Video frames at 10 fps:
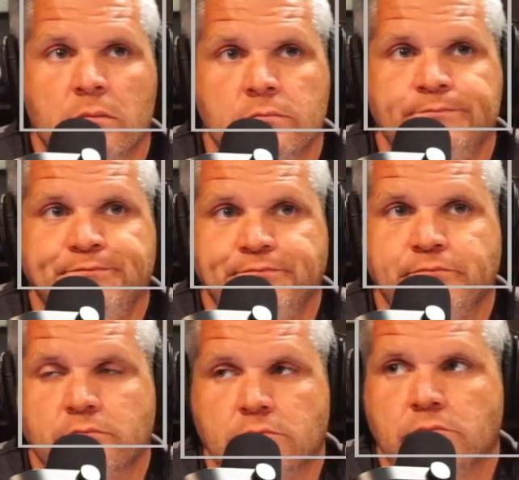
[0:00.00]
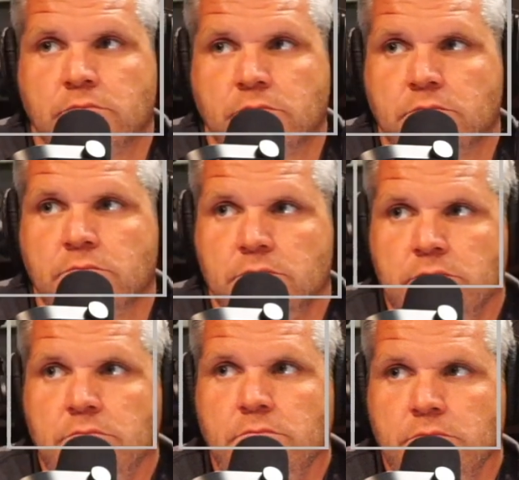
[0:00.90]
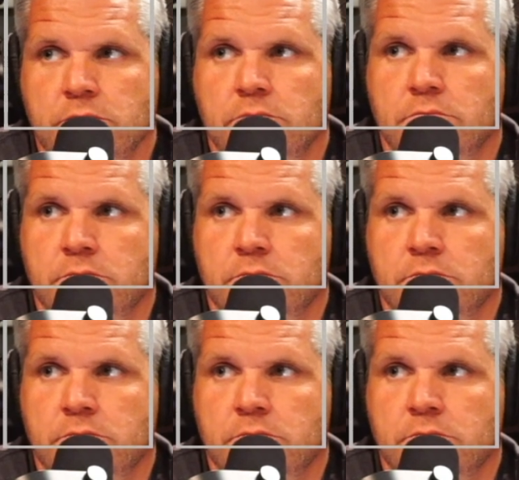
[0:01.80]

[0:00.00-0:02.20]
That was also a surprise, too. I mean,